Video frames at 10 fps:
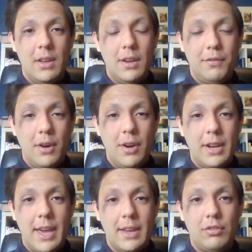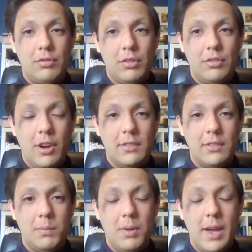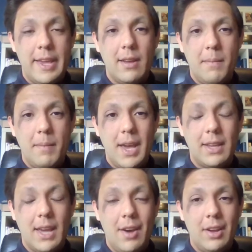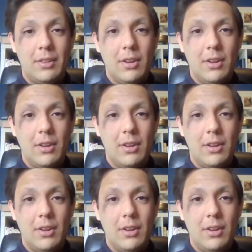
if we're an extra trying to play a main character,